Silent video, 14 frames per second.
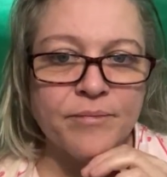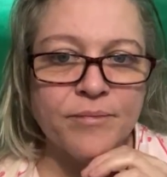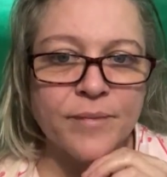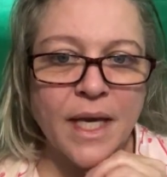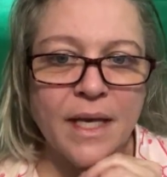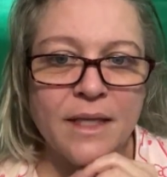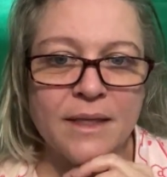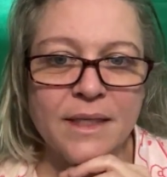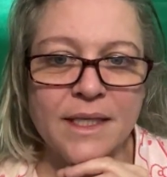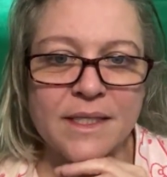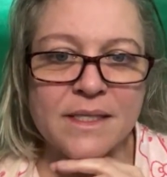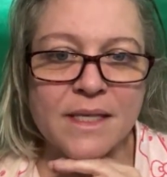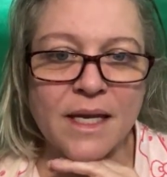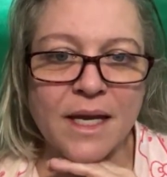Hey,
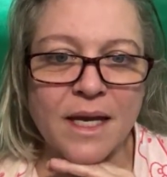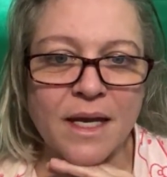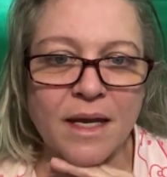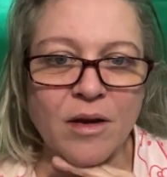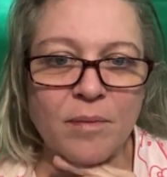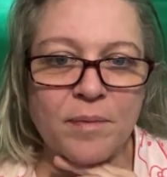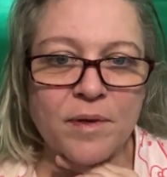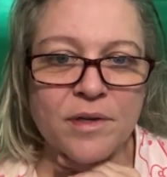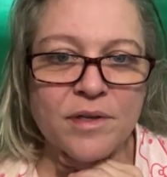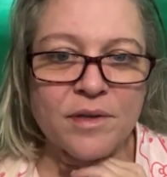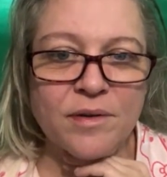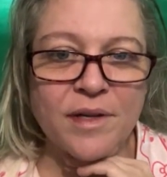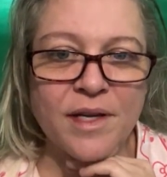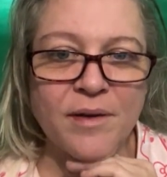Lisa. I hope you're
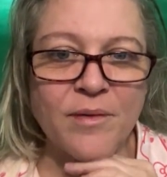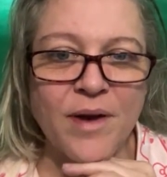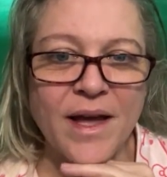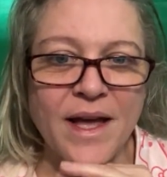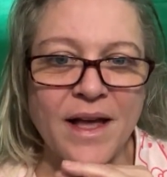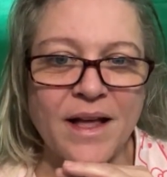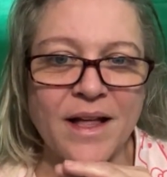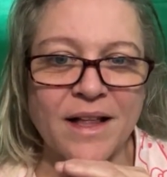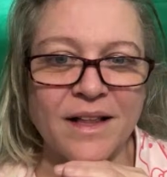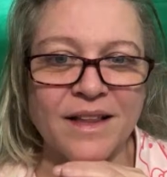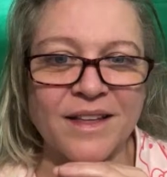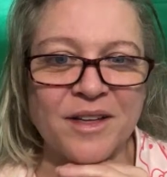doing well.